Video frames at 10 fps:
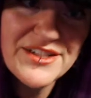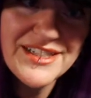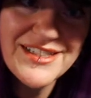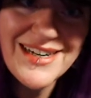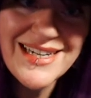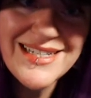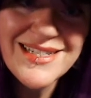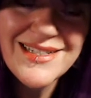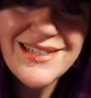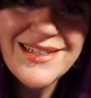good, you
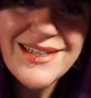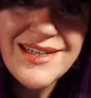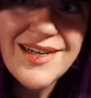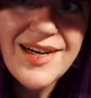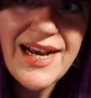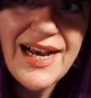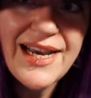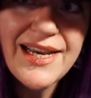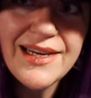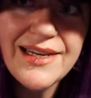guys.
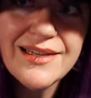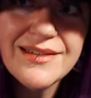I